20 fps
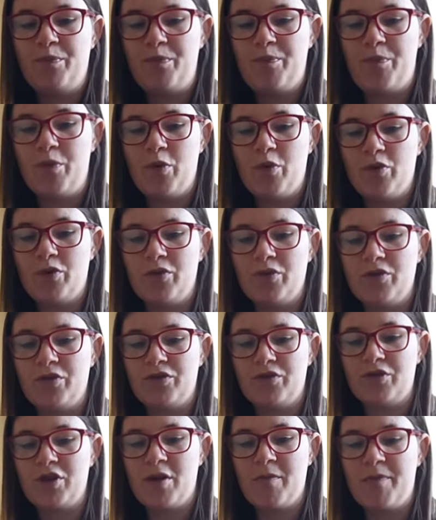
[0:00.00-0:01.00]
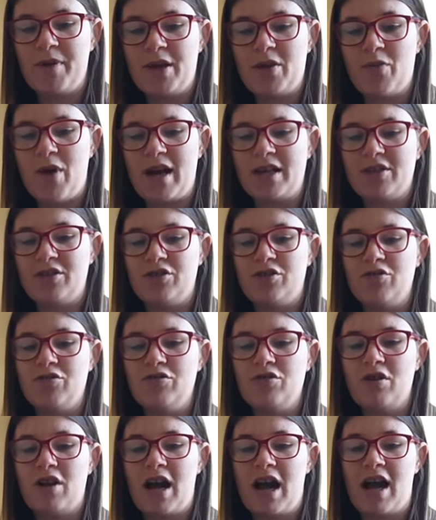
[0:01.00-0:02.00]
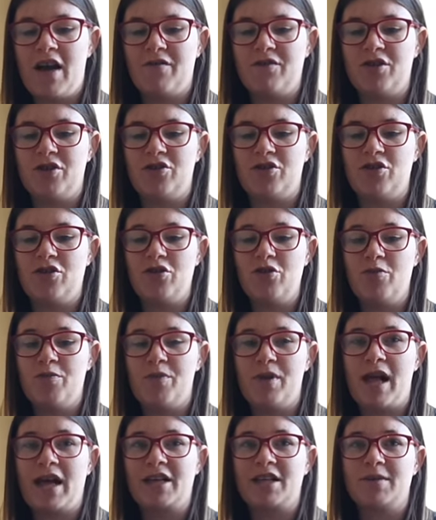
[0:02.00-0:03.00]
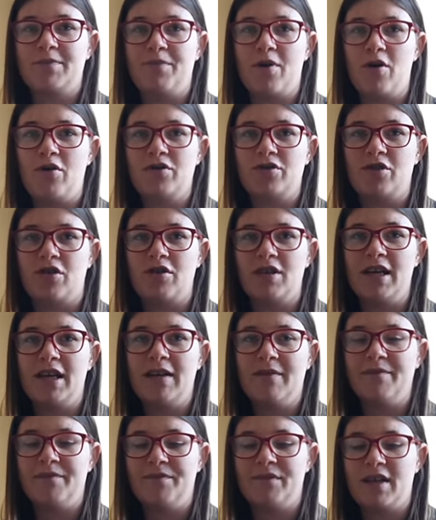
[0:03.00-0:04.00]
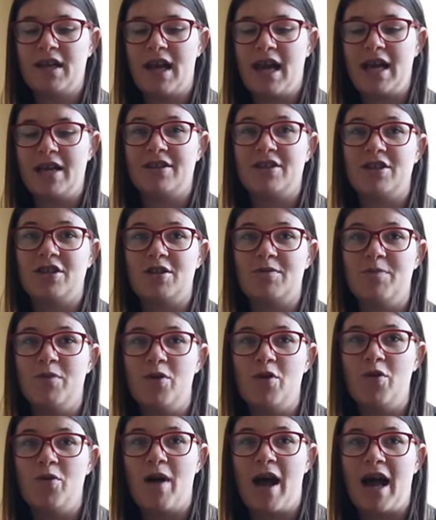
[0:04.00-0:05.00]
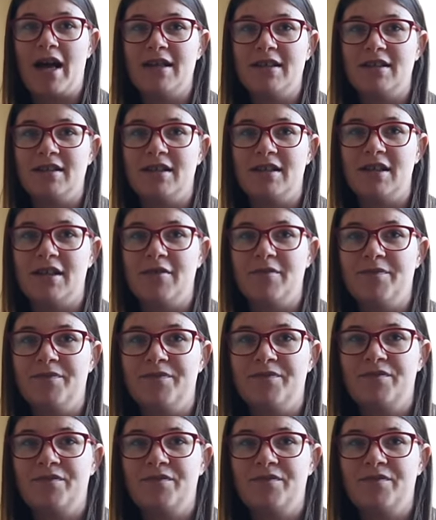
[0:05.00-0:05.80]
But the big whites do not have the two black spots on it as the small whites do.